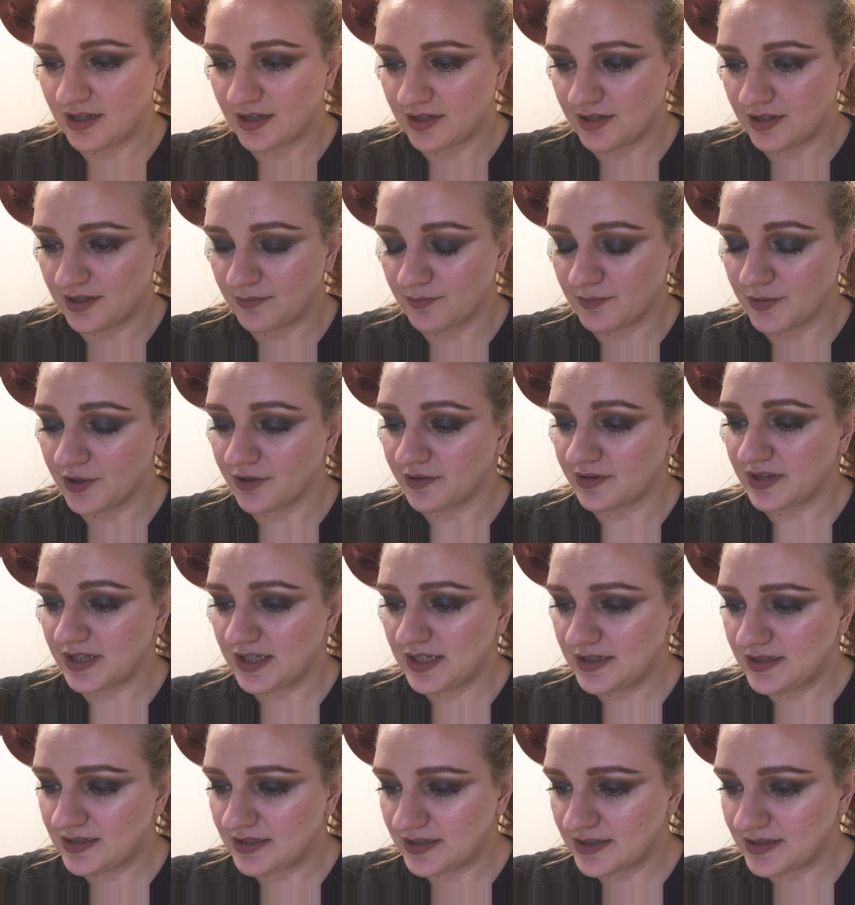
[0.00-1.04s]
and in both
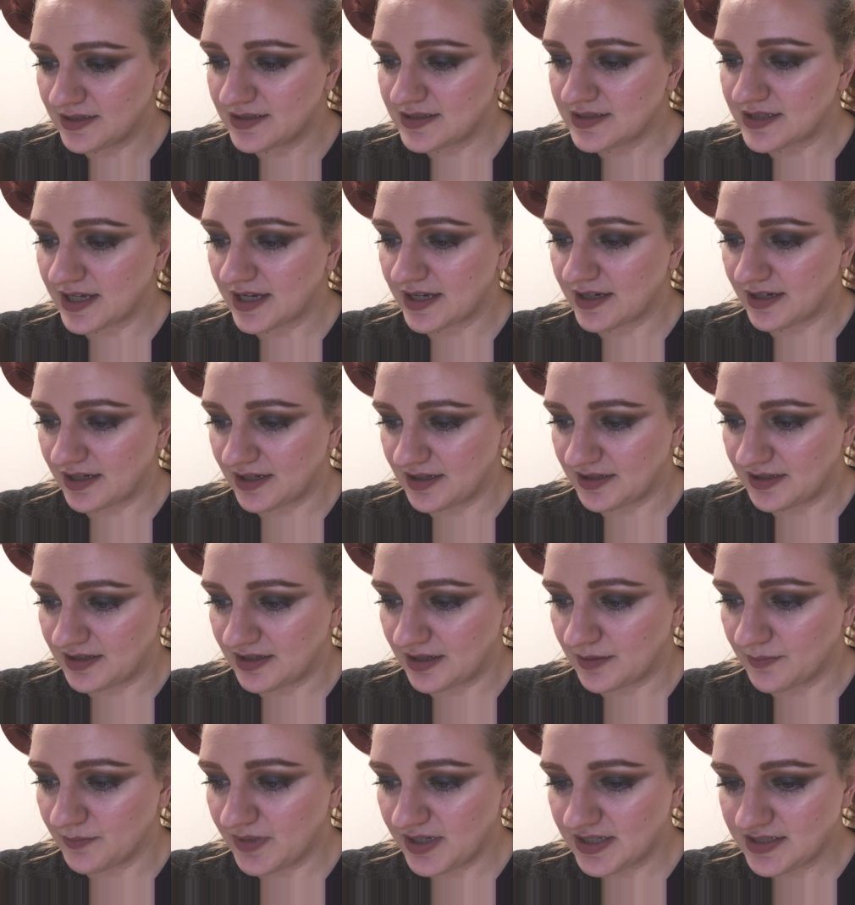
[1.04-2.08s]
Indians and
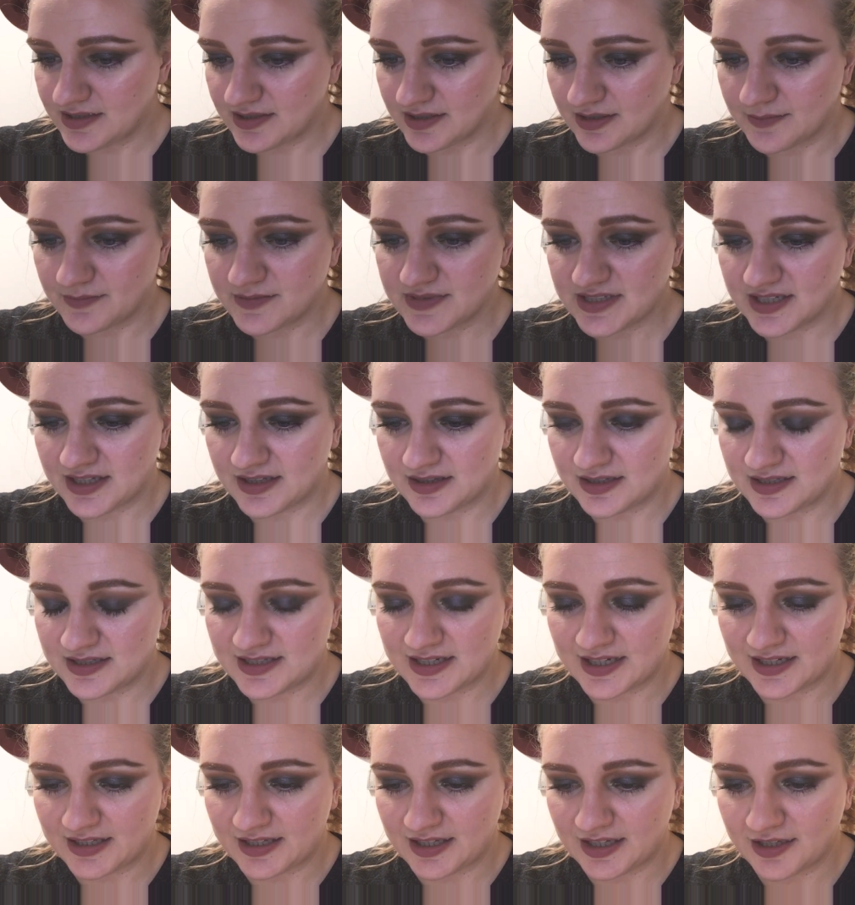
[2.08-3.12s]
Indian Muslims in the
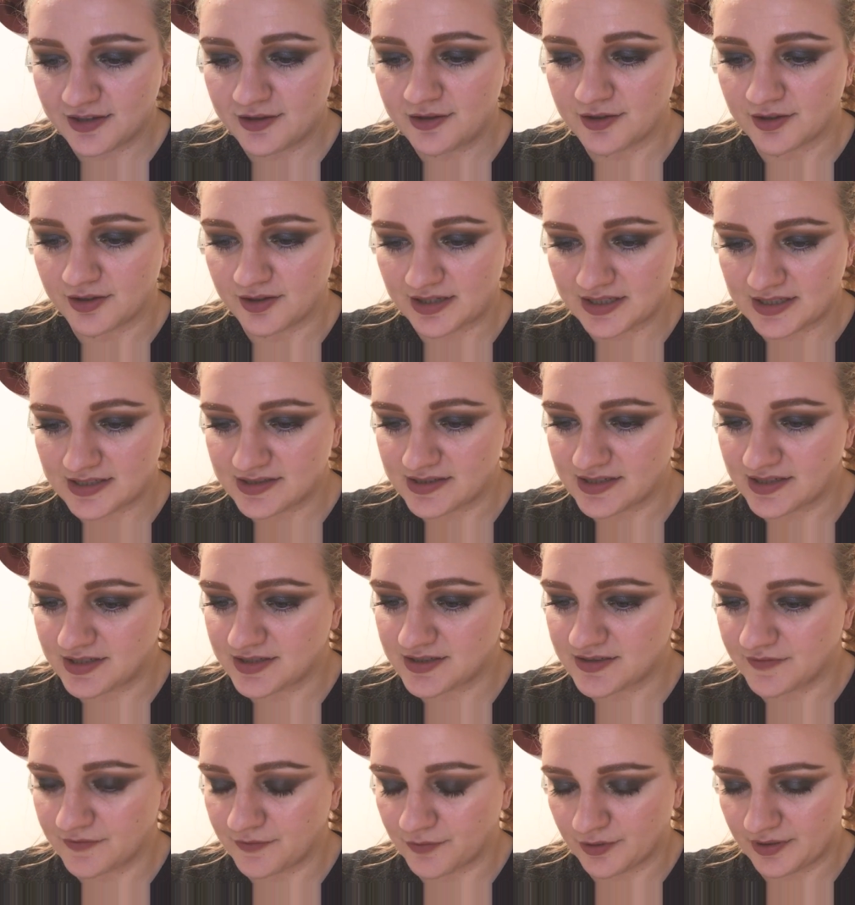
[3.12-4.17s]
decade
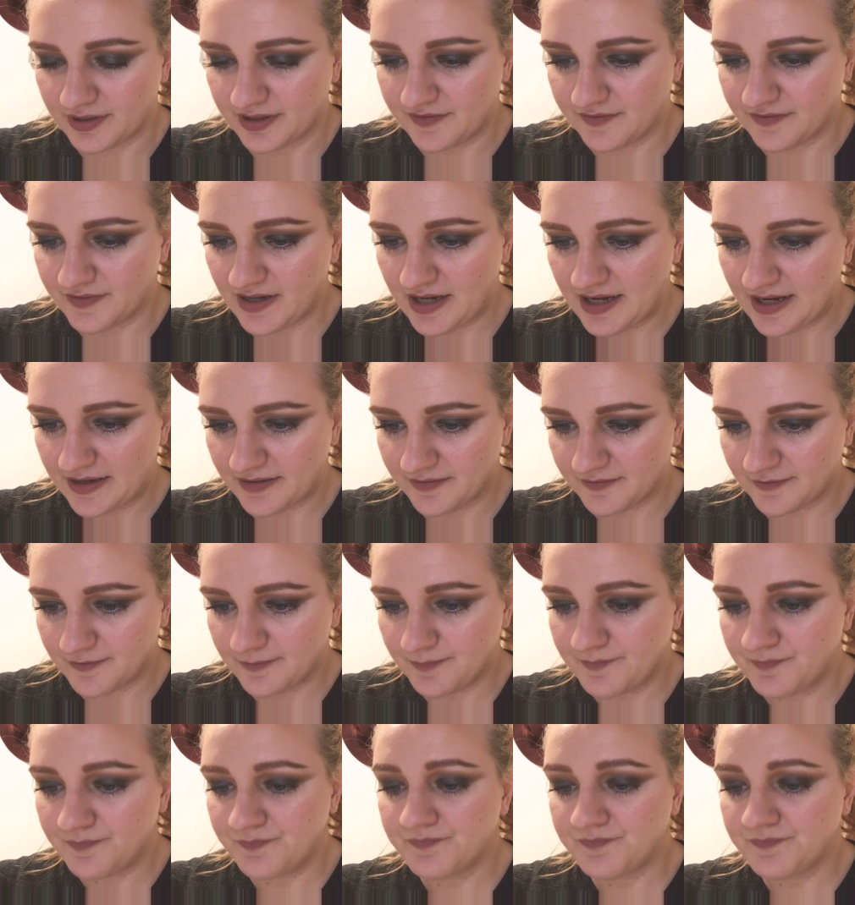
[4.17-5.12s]
36 to 45.